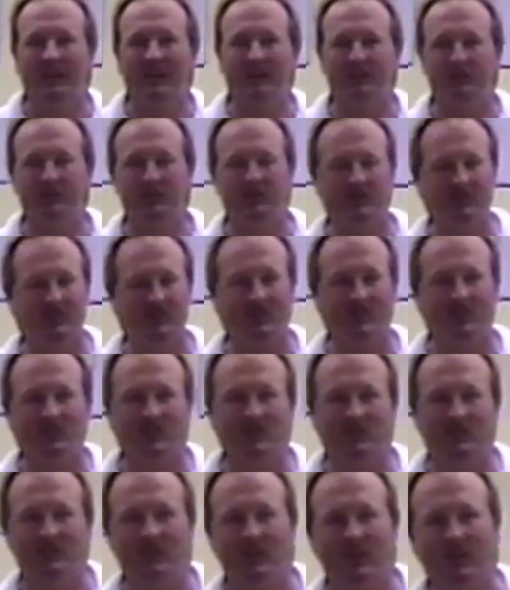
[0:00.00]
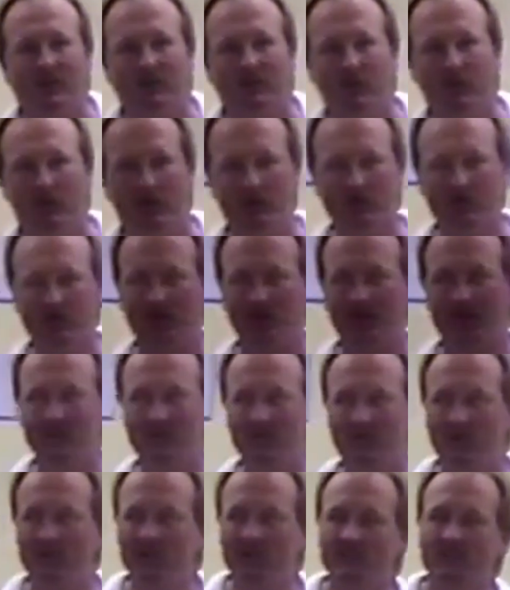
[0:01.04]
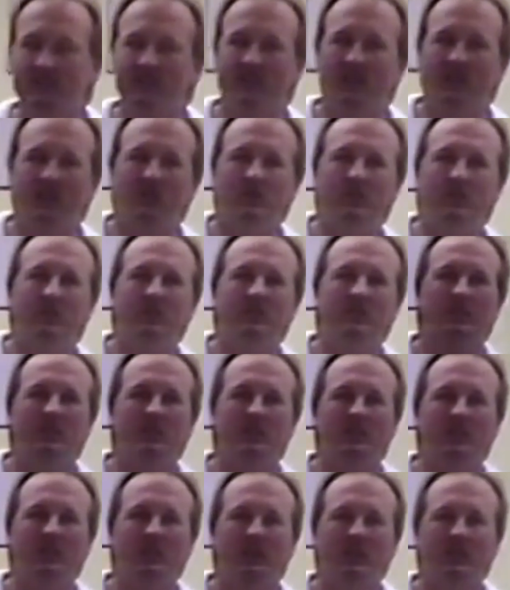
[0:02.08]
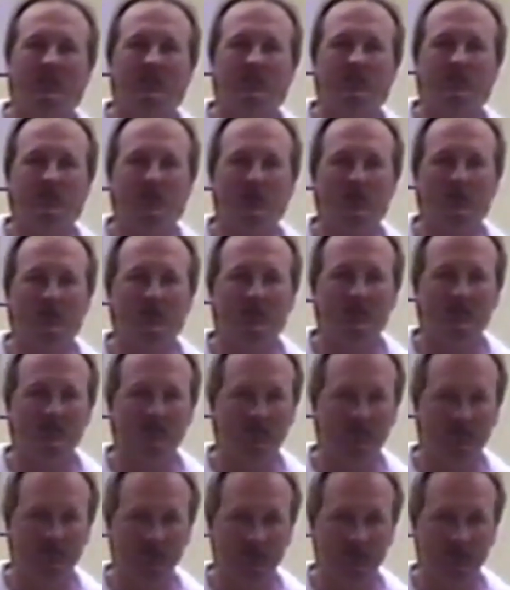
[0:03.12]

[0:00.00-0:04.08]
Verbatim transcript: I spent six years in the Air Force in electronics, and then I went uh, to Germany as a